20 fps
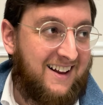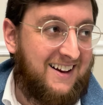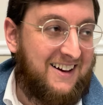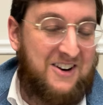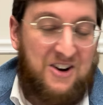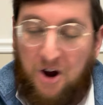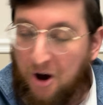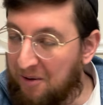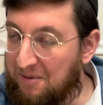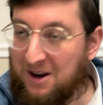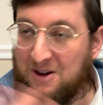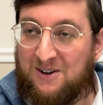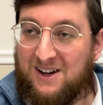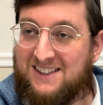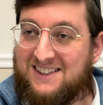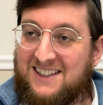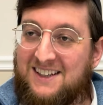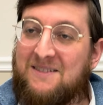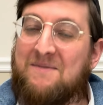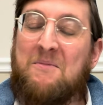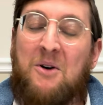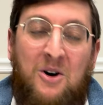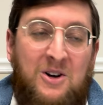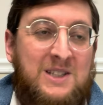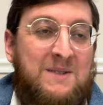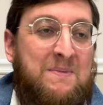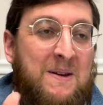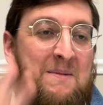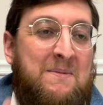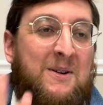Musar. Nobody wants to. Yeah.
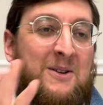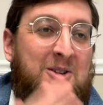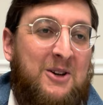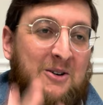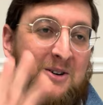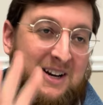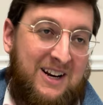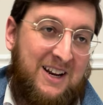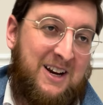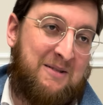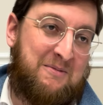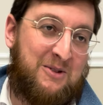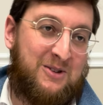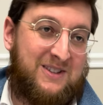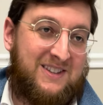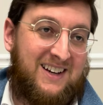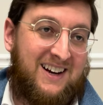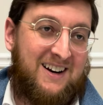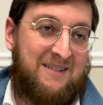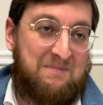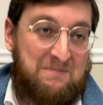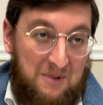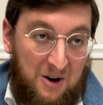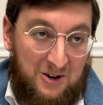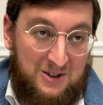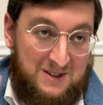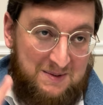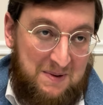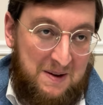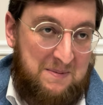Most people don't want to hear Musar. Like, yeah.
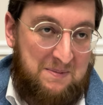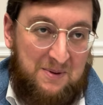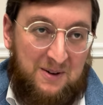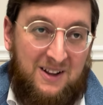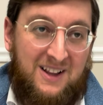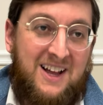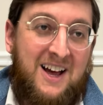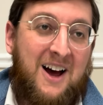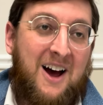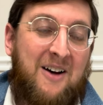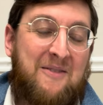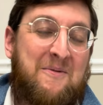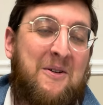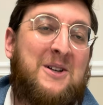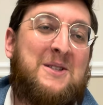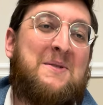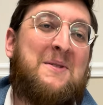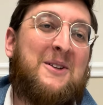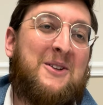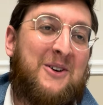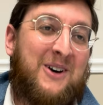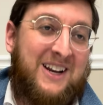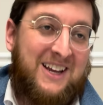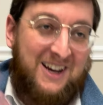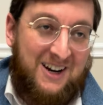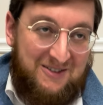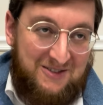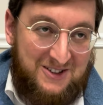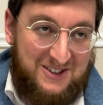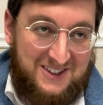Most people. Yeah. Most people don't want to
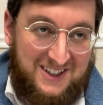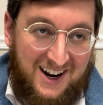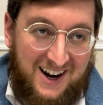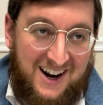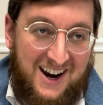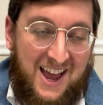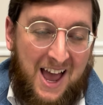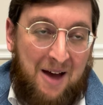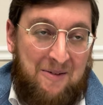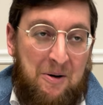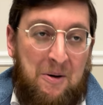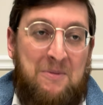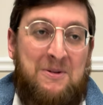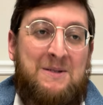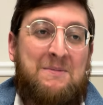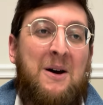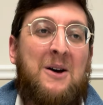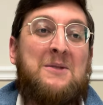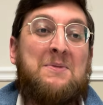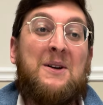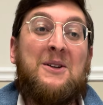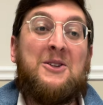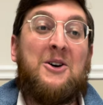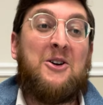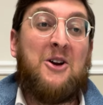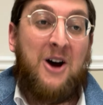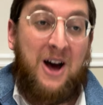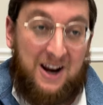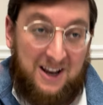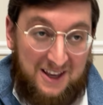hear Musar. Most people don't
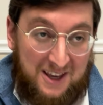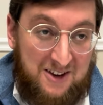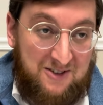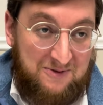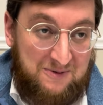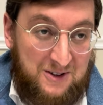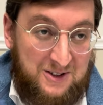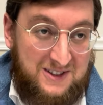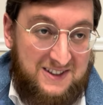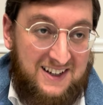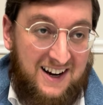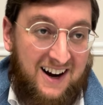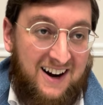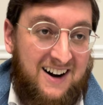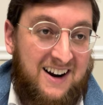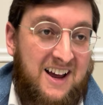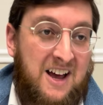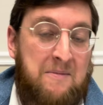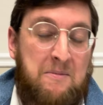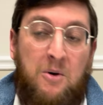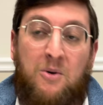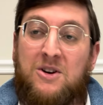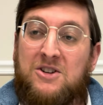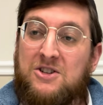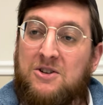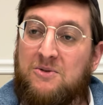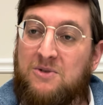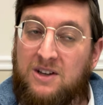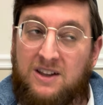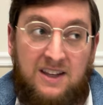know how to give Musar. Yeah. But we
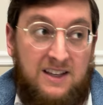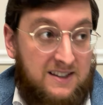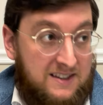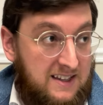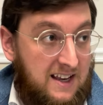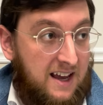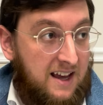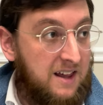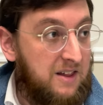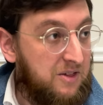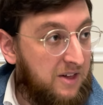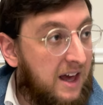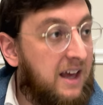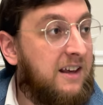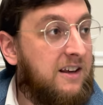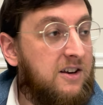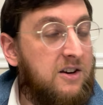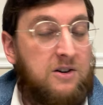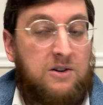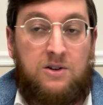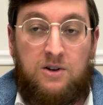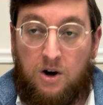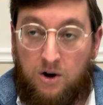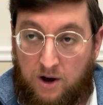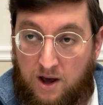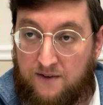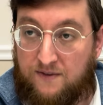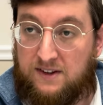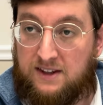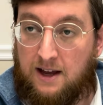should really say thank you.
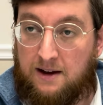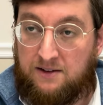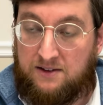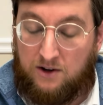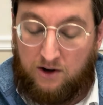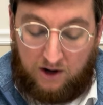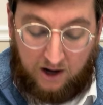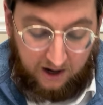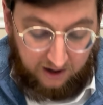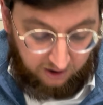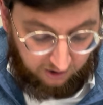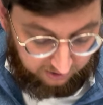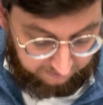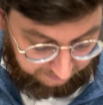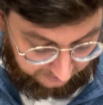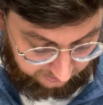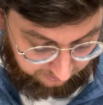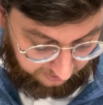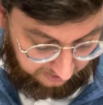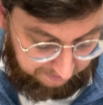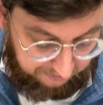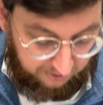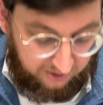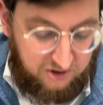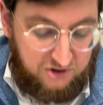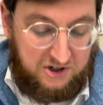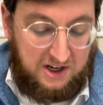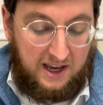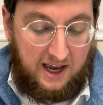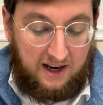Ohevet ha-tochachot means we
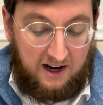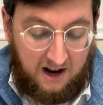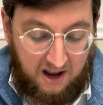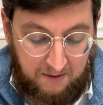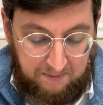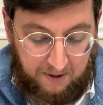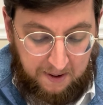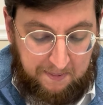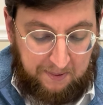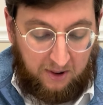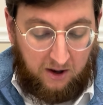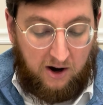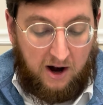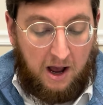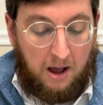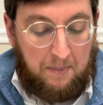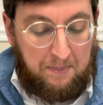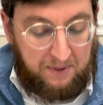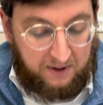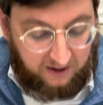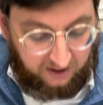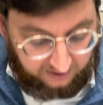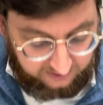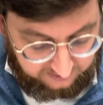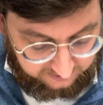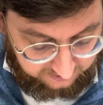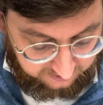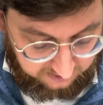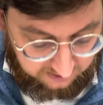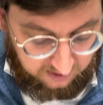appreciate. People are helping
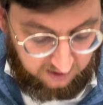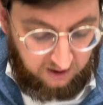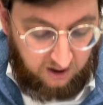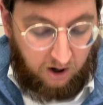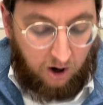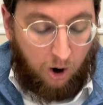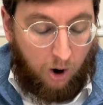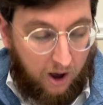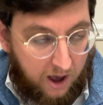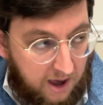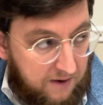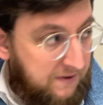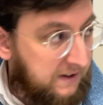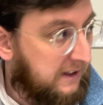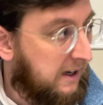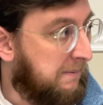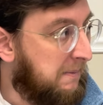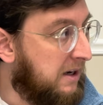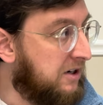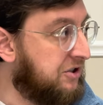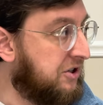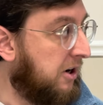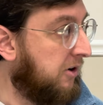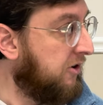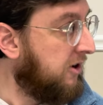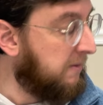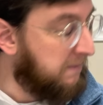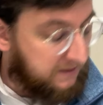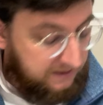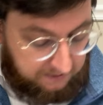us. Ohevet
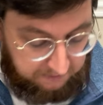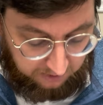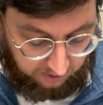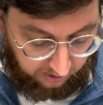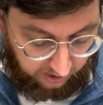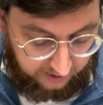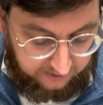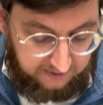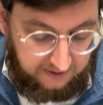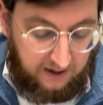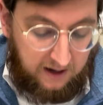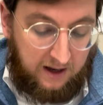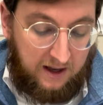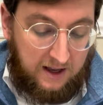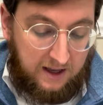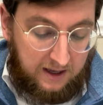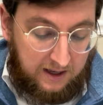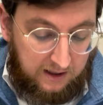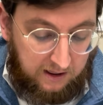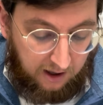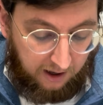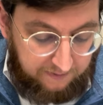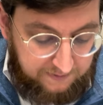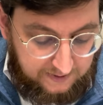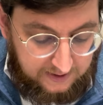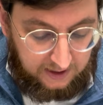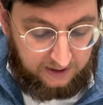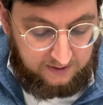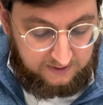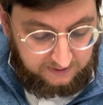ha-mesharim. Similar idea. He loves
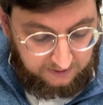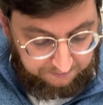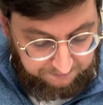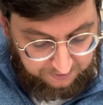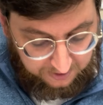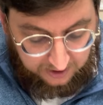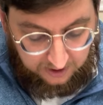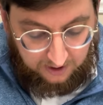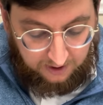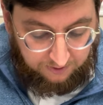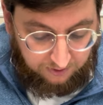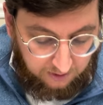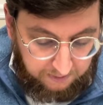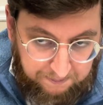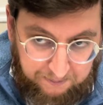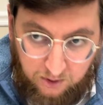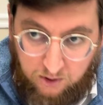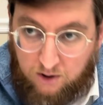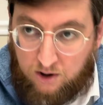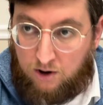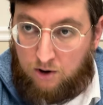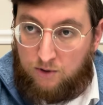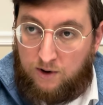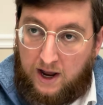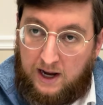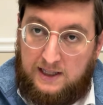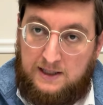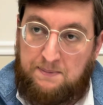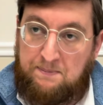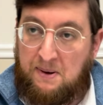things to be in the
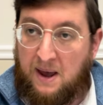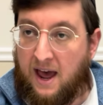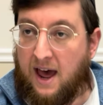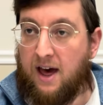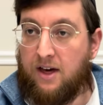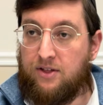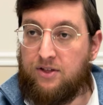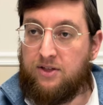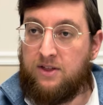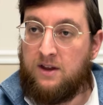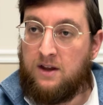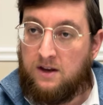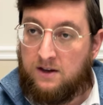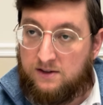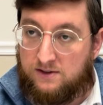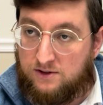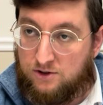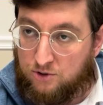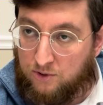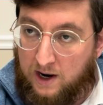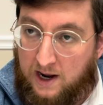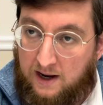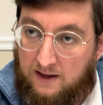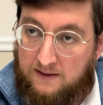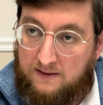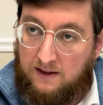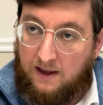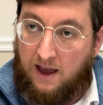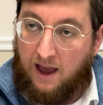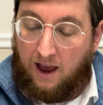correct path. Straight,
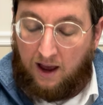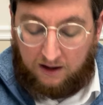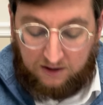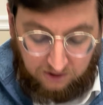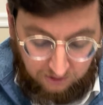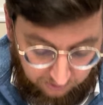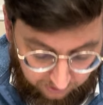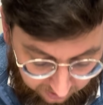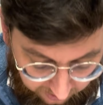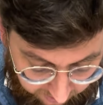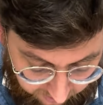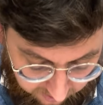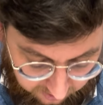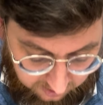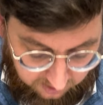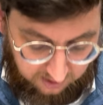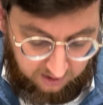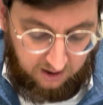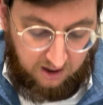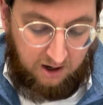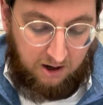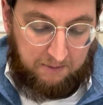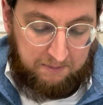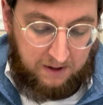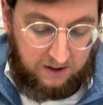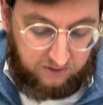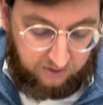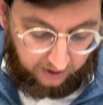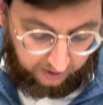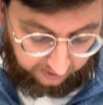accurate.
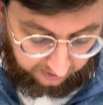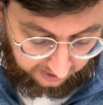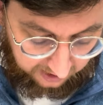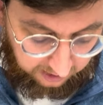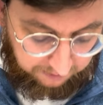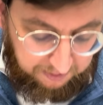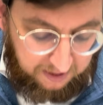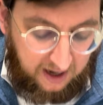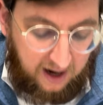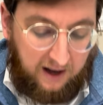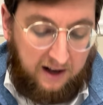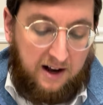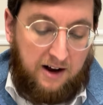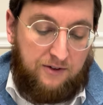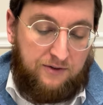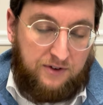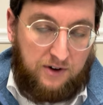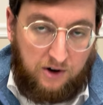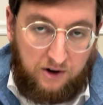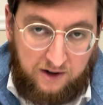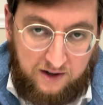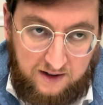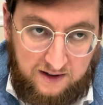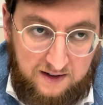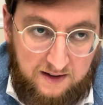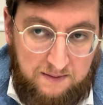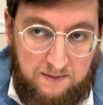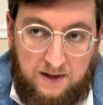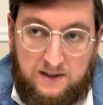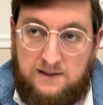Mitrachek min hakavod.
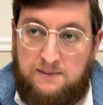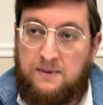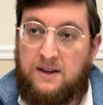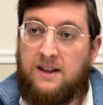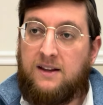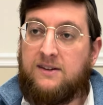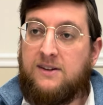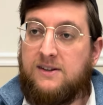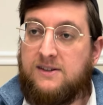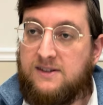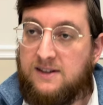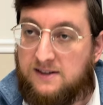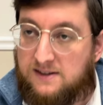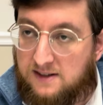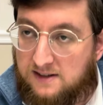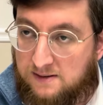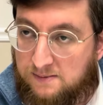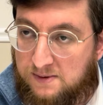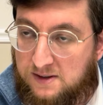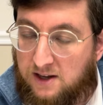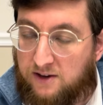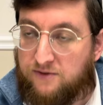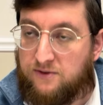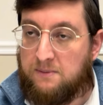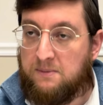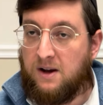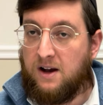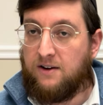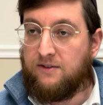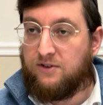Somebody that distances himself
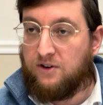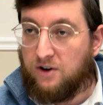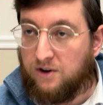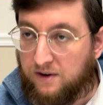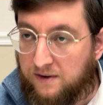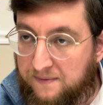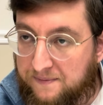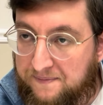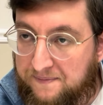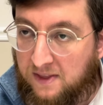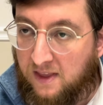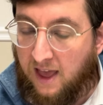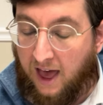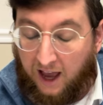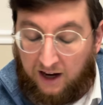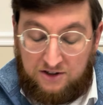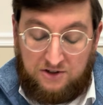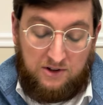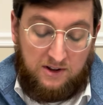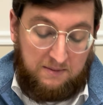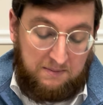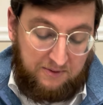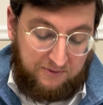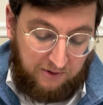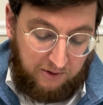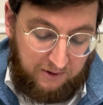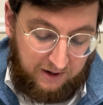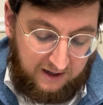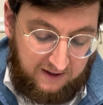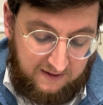from kavod. Actually,
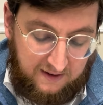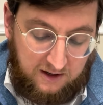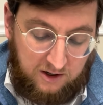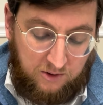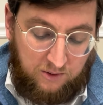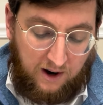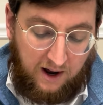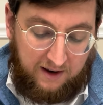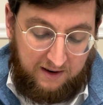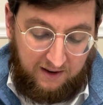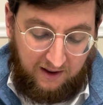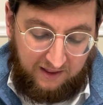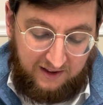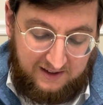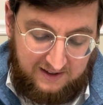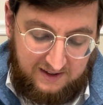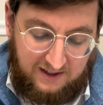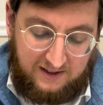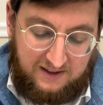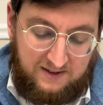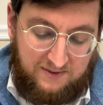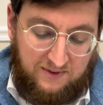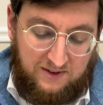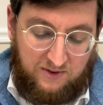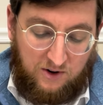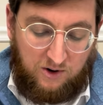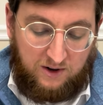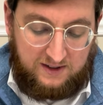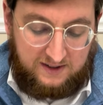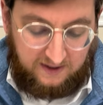before we continue on, let's
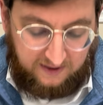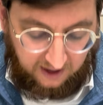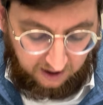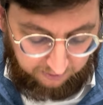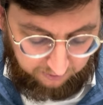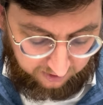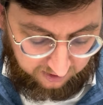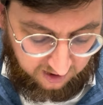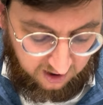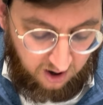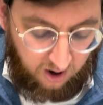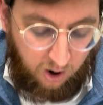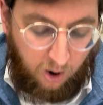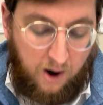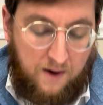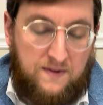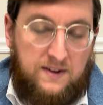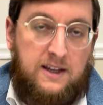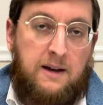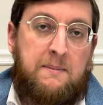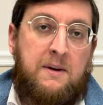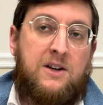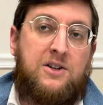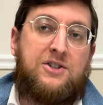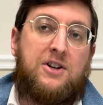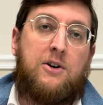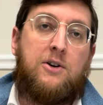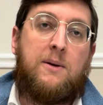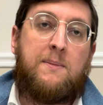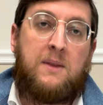focus on that one. Ohevet
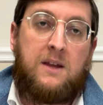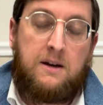ha-mesharim.